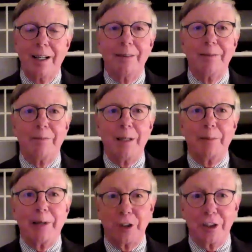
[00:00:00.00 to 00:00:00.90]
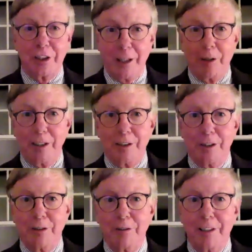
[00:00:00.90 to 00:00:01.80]
maybe I should segue
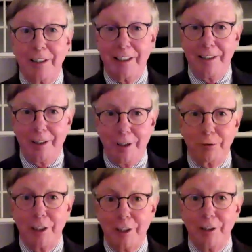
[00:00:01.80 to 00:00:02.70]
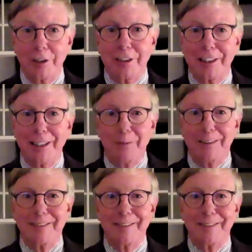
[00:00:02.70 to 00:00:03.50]
to the closing statement,